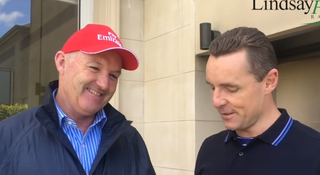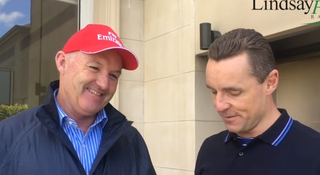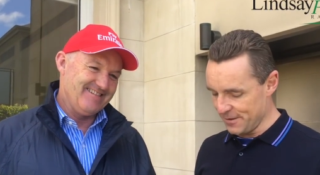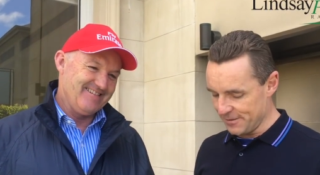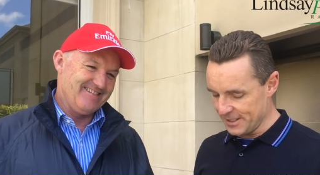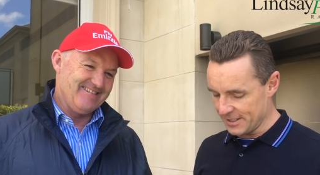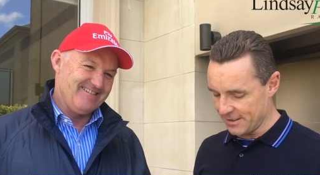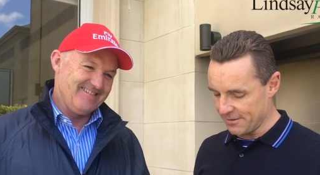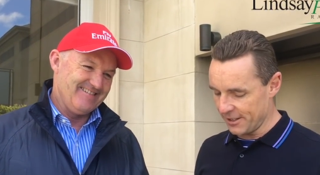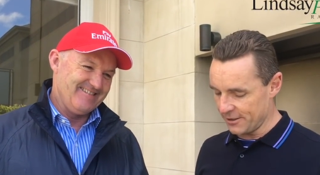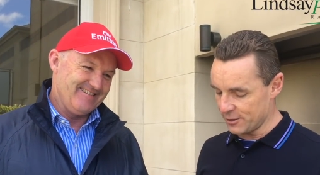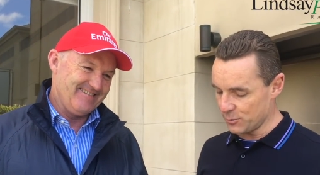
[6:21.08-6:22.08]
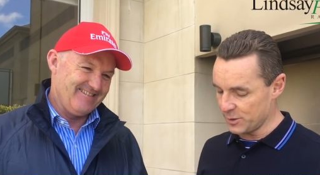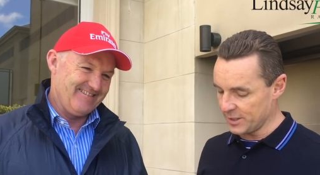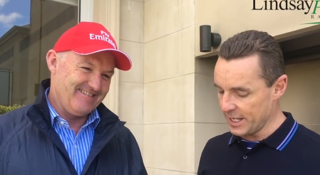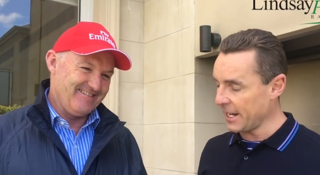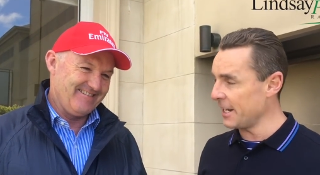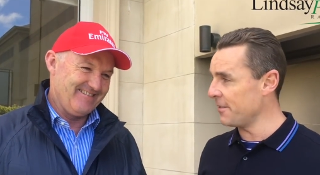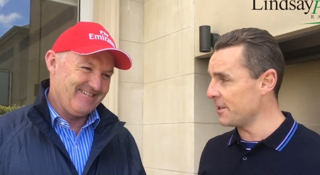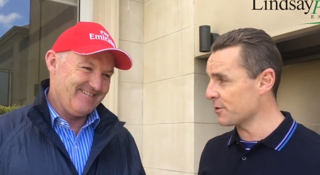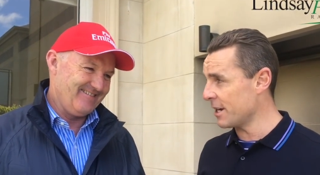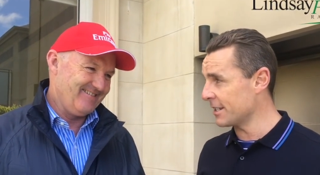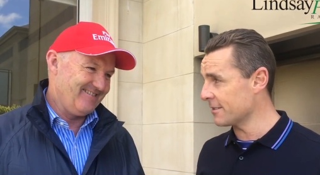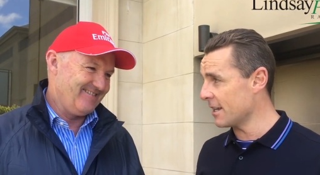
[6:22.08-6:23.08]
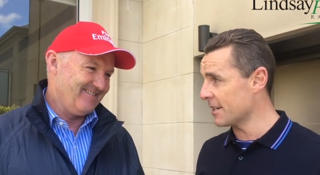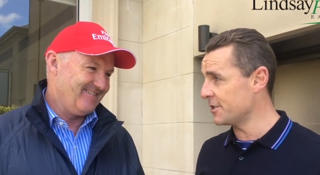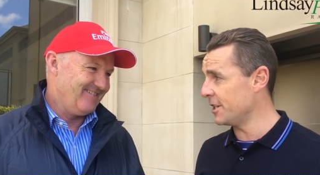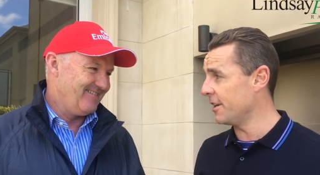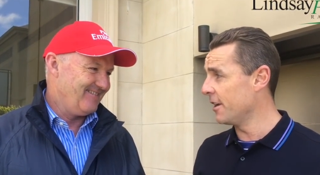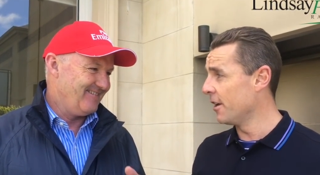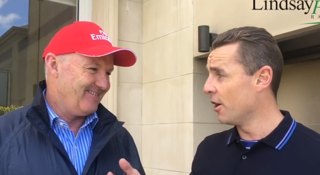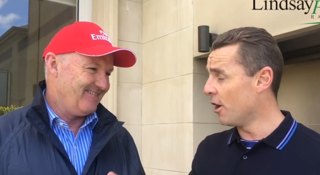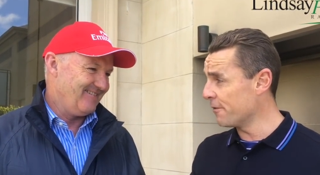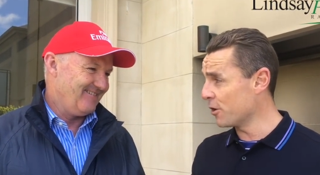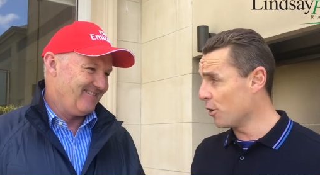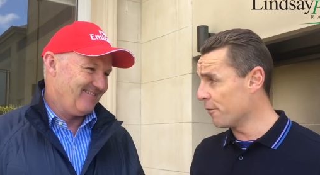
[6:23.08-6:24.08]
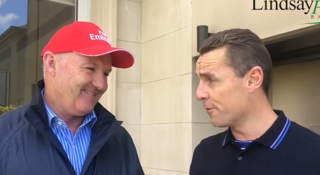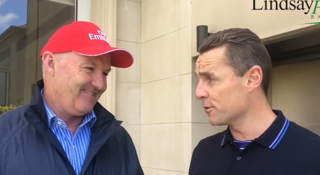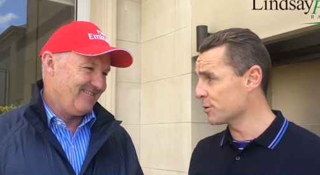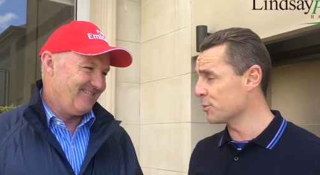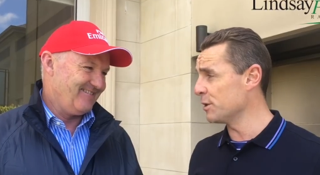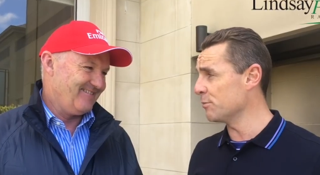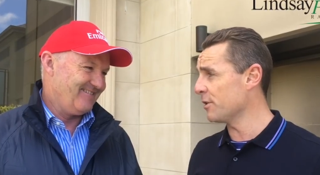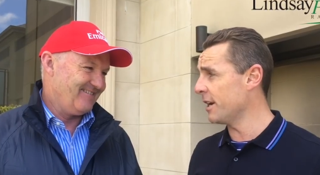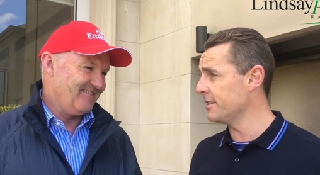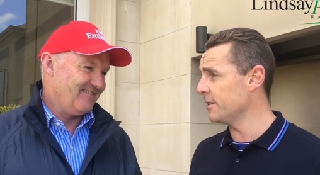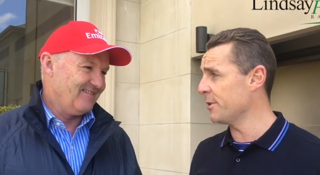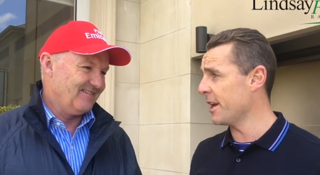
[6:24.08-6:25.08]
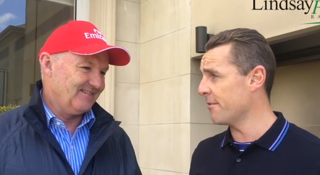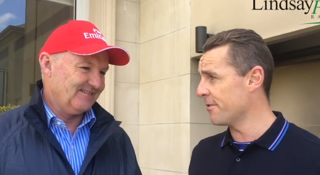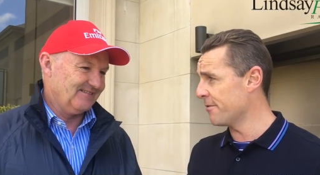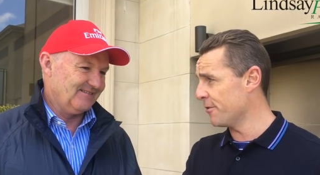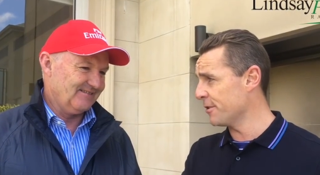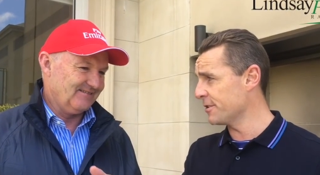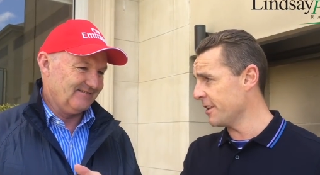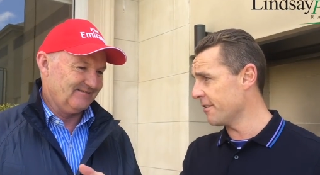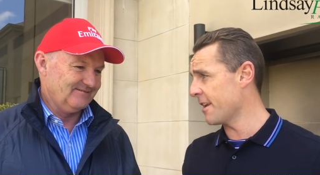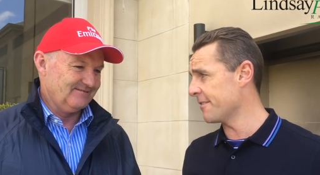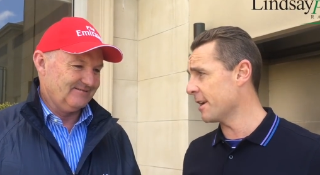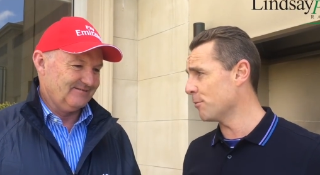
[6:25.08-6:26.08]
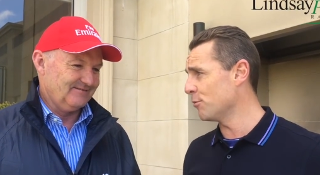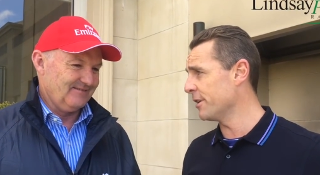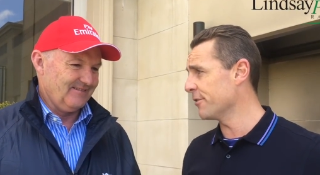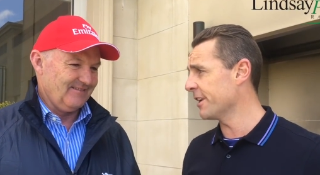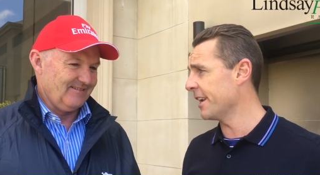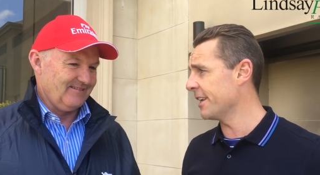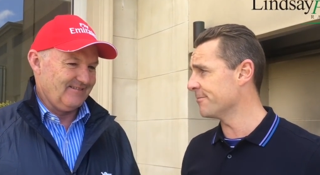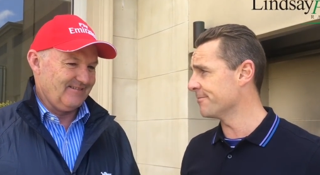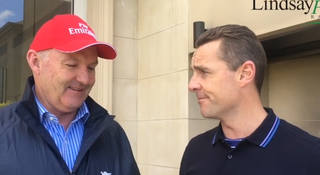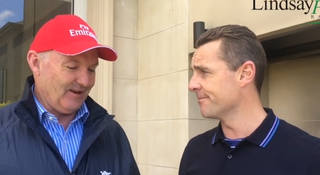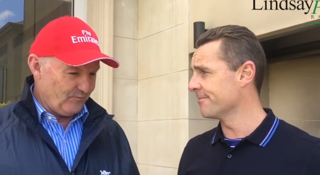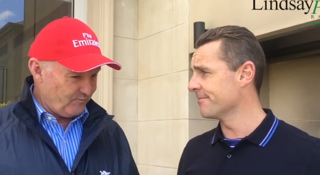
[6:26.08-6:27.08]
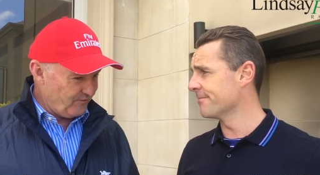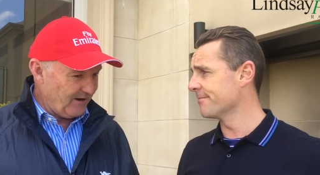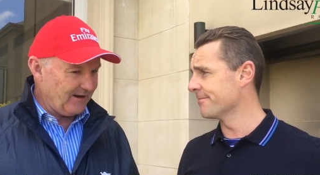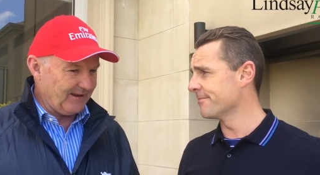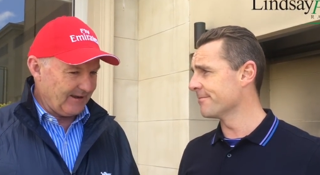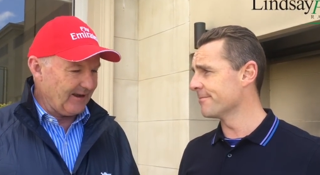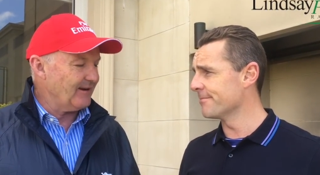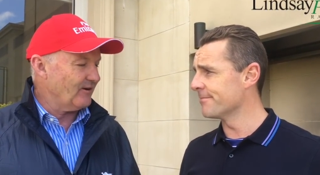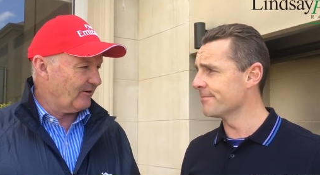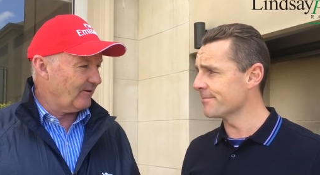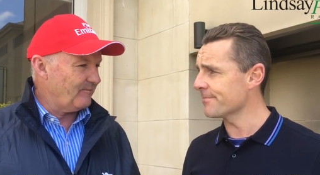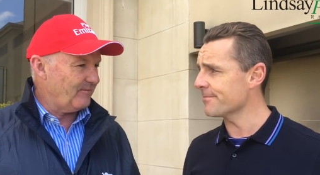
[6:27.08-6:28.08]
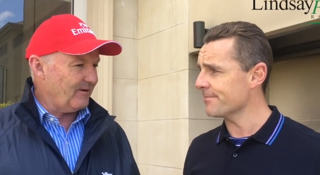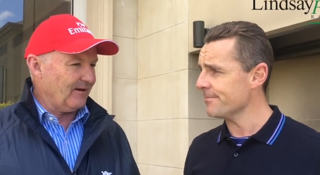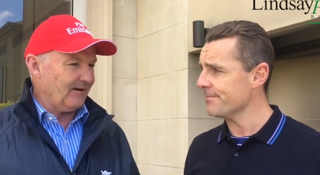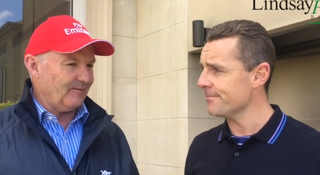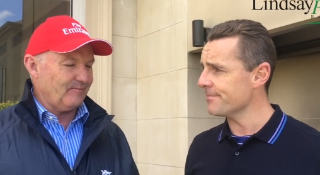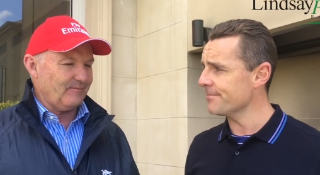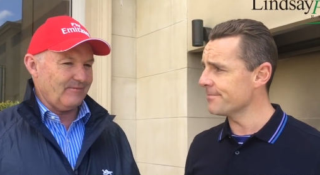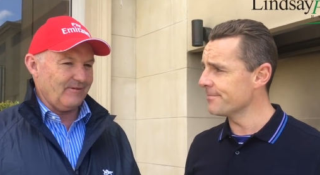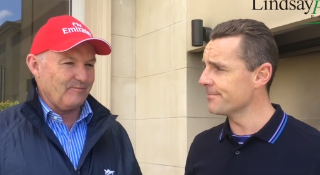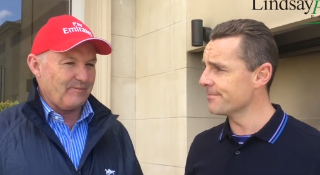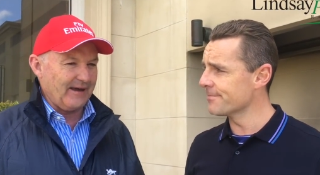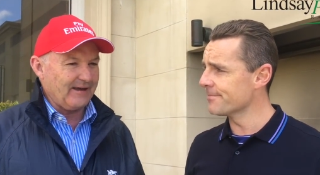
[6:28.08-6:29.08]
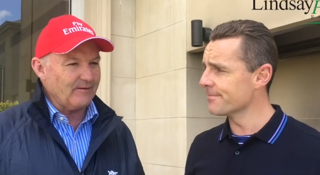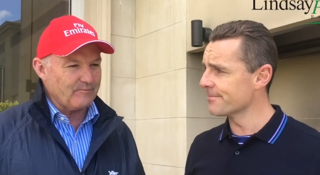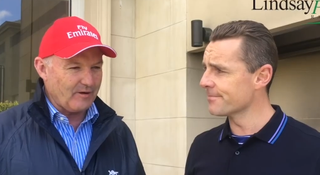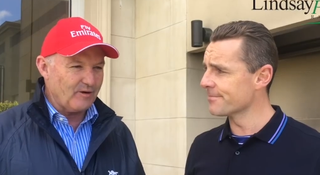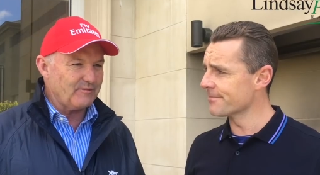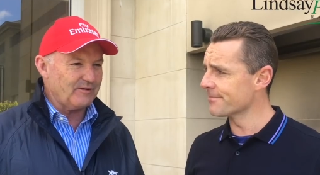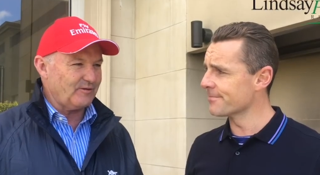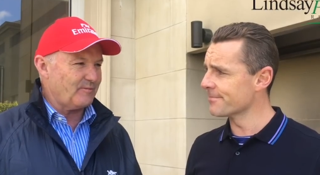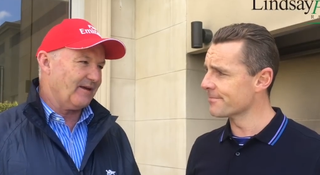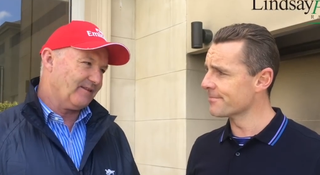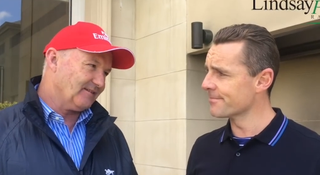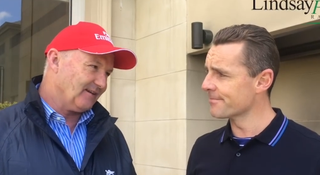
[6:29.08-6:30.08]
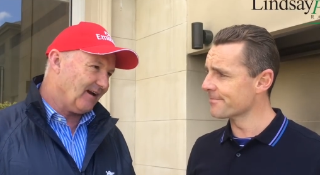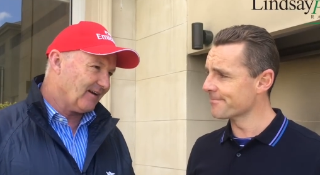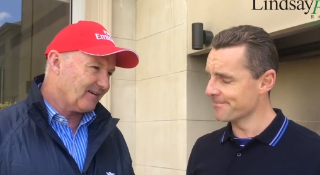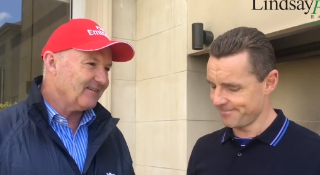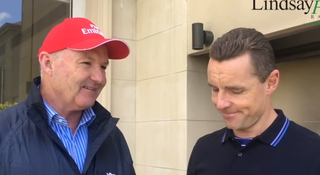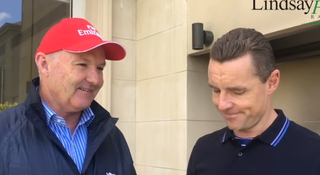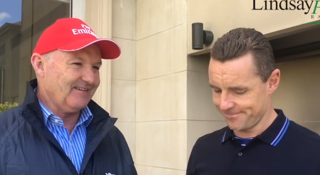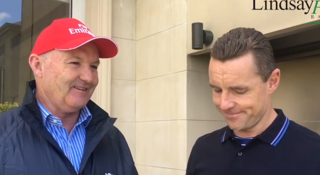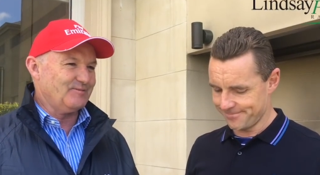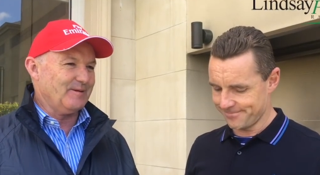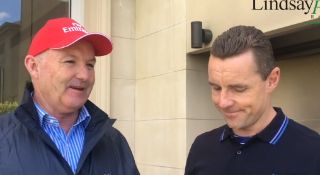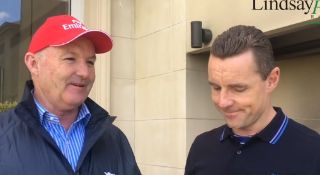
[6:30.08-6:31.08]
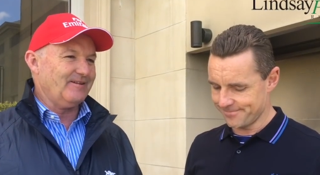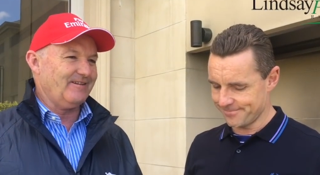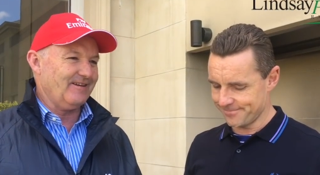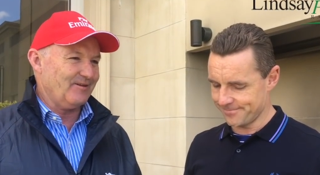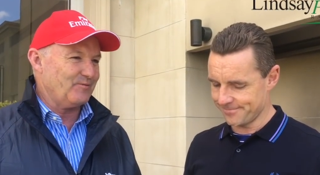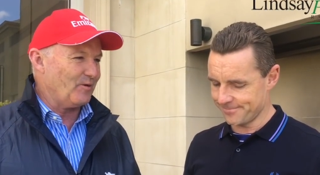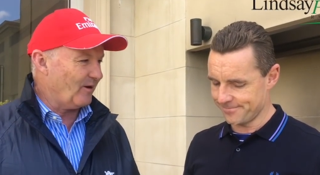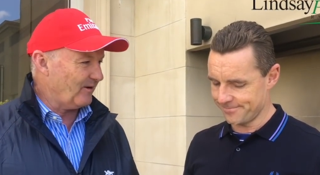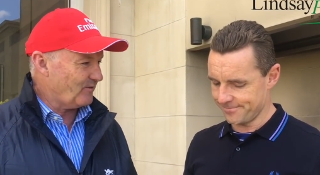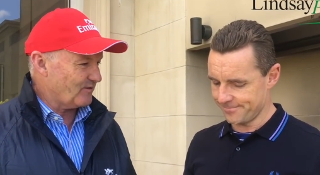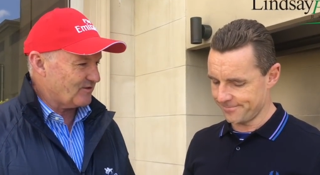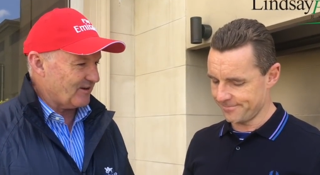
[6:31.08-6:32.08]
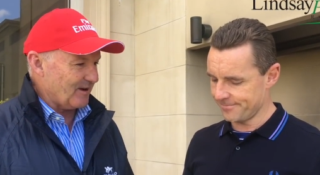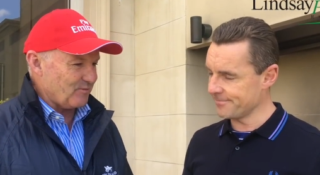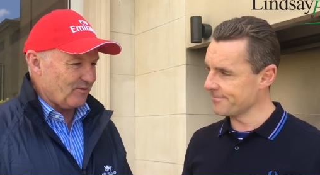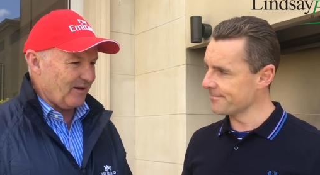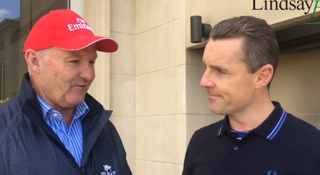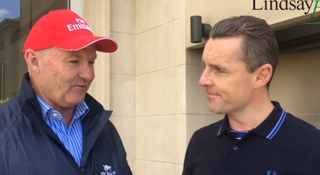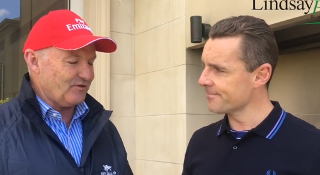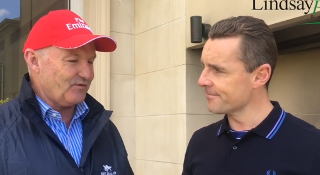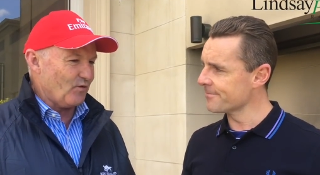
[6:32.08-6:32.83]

Speaker 1: has 57 kilos, was second in this race last year off a of Caulfield sprint placing. We have the first leg of that double here again.
Speaker 2: Yeah, really keen on him. Um, I'm backing Bowman to break the duck. He's been uh, riding for the stable now for his